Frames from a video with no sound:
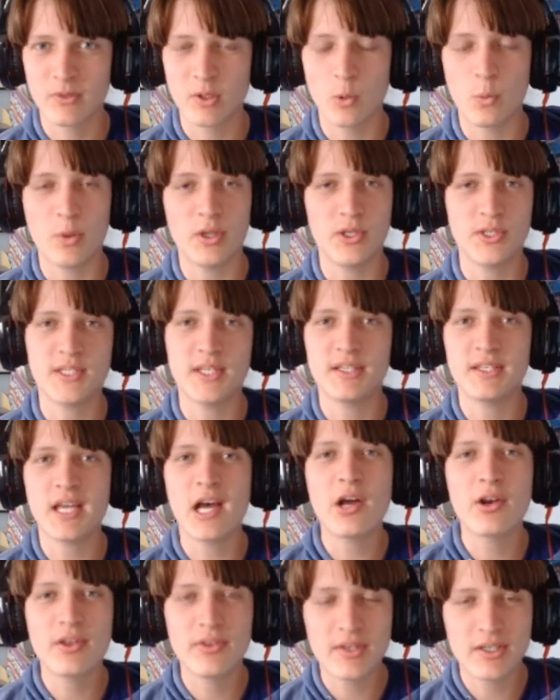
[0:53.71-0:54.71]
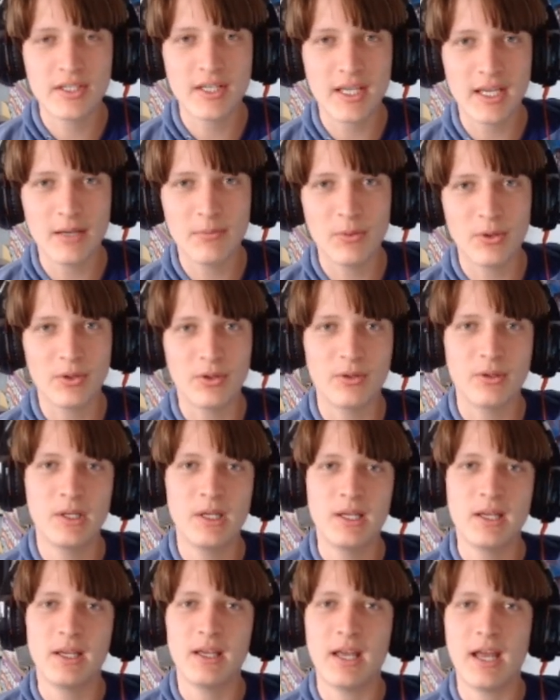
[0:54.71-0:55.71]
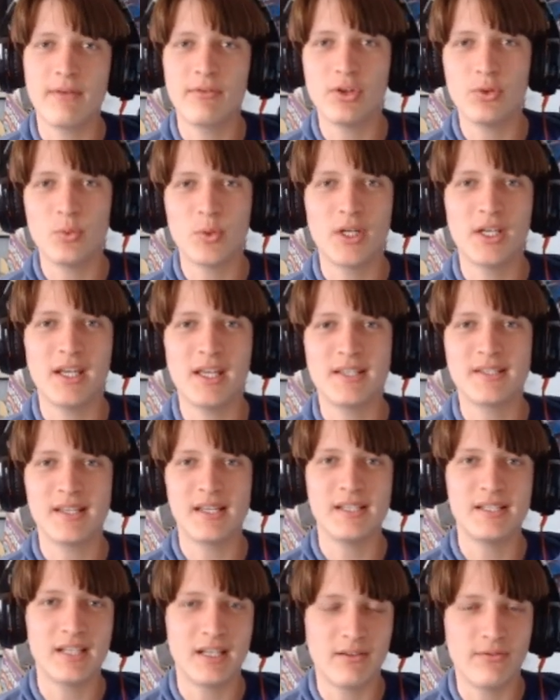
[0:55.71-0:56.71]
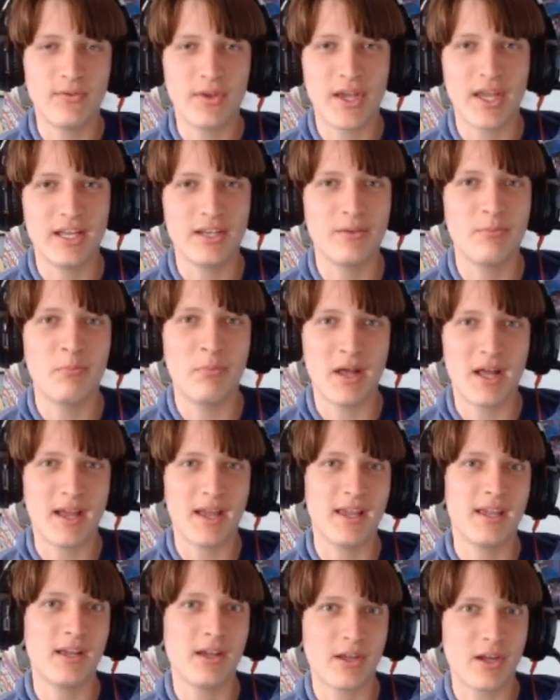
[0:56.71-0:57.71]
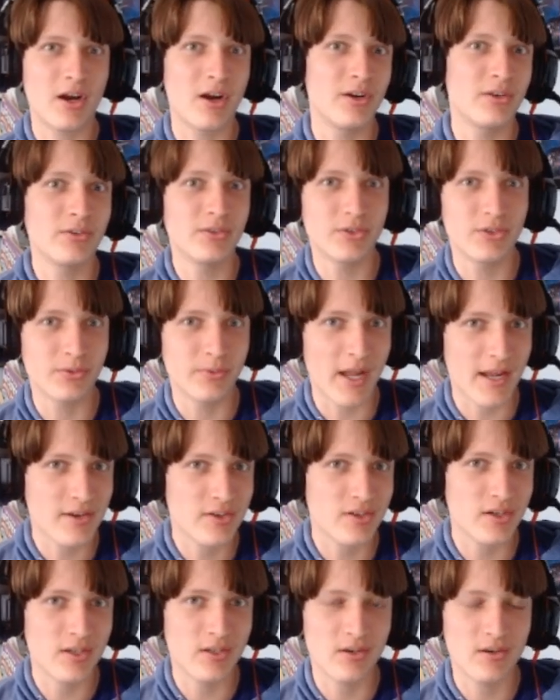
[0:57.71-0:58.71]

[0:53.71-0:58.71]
When you sit down at the table, everyone is identified by a cardinal direction.